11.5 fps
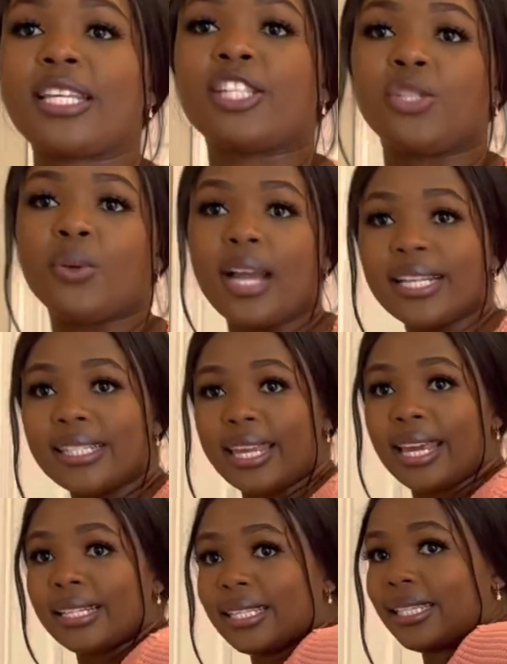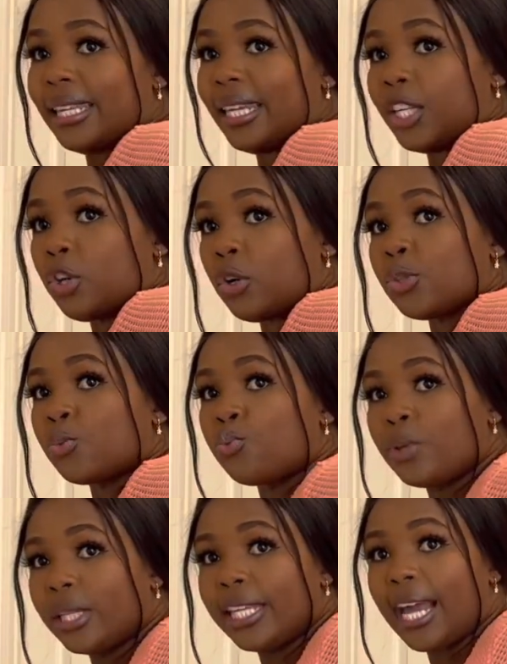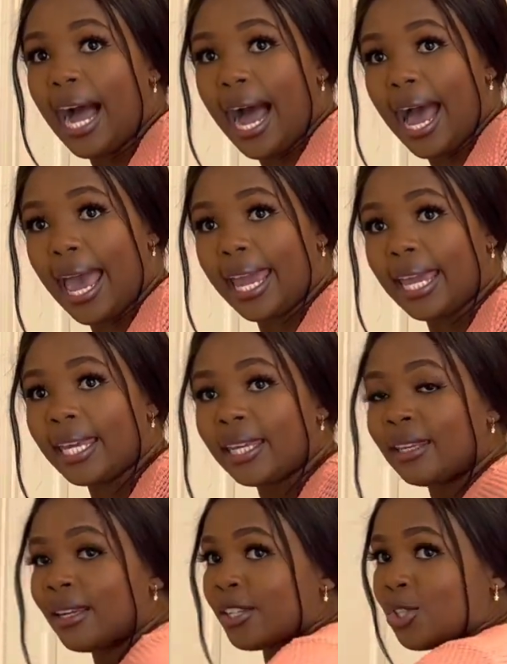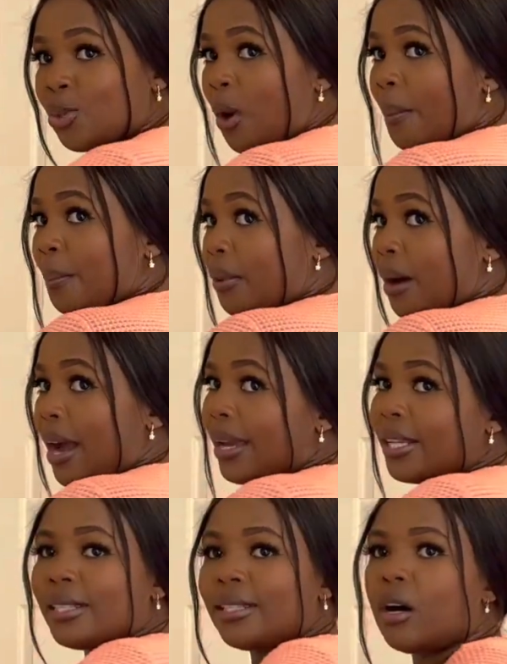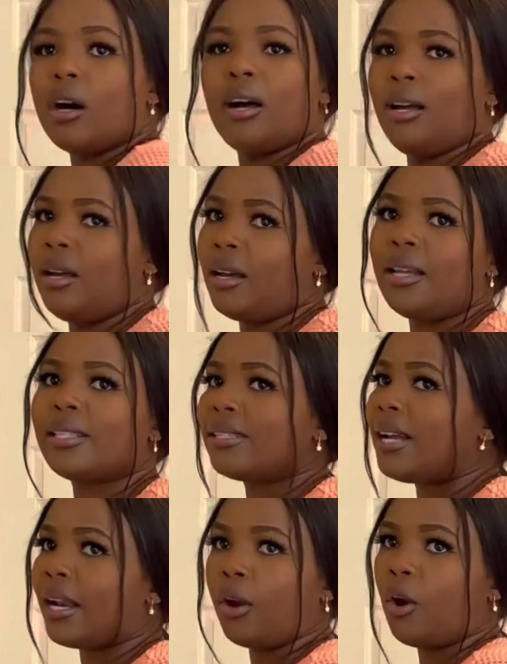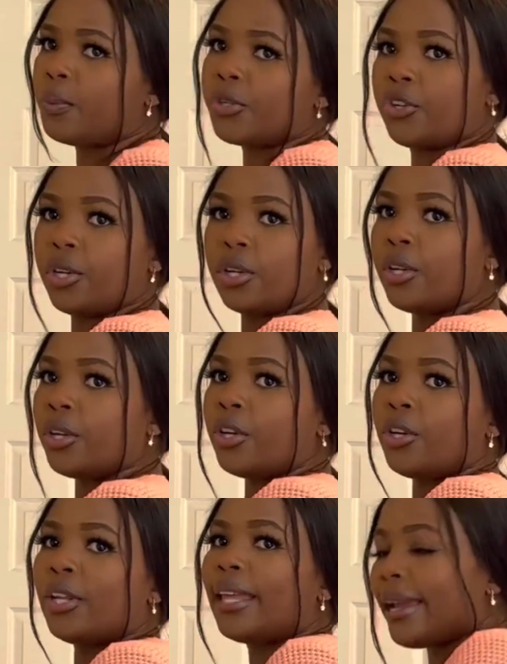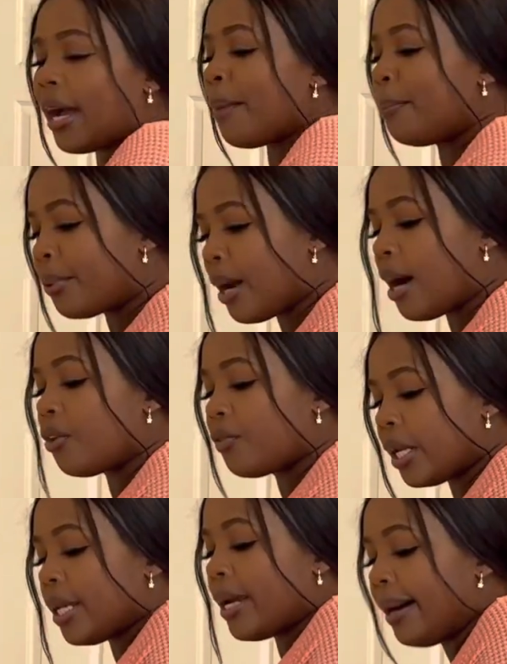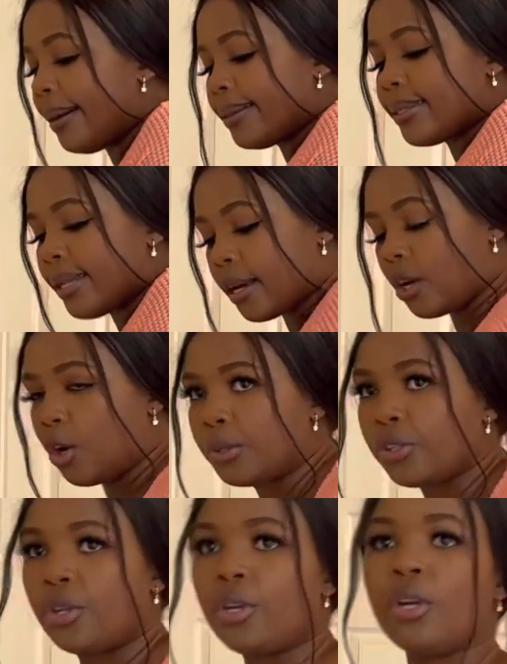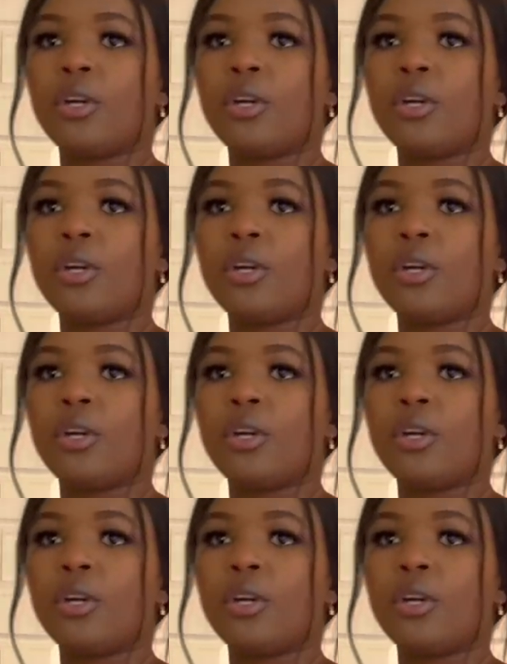As you guys can see, it goes really high. So a bra is, it's not an option. Like a bra of any kind is not an option.